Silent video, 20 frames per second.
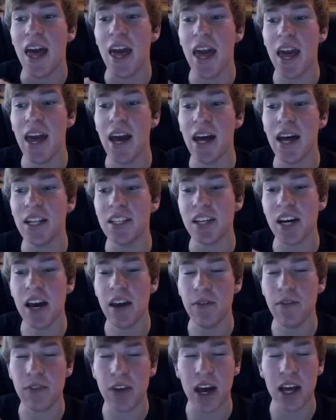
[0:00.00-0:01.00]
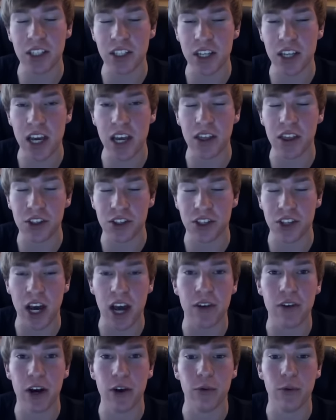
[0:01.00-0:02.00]
and I've yet to get into
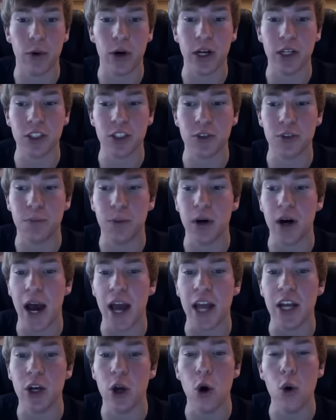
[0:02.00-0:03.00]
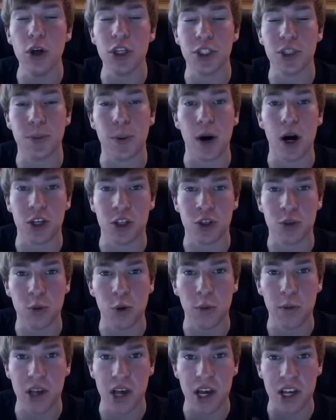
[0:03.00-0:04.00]
side ride once, but I know it's
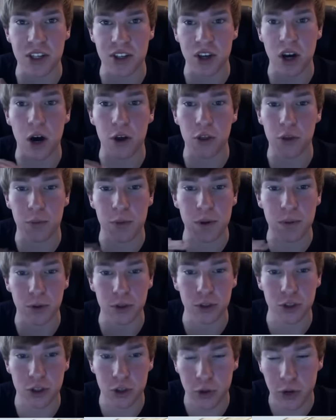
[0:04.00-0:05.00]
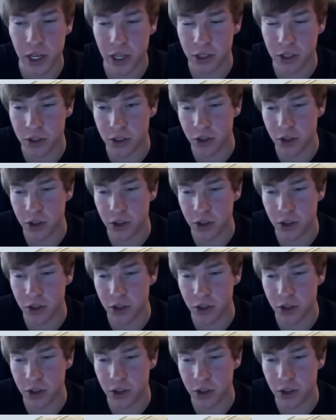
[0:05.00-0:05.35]
possible because I saw other people do it.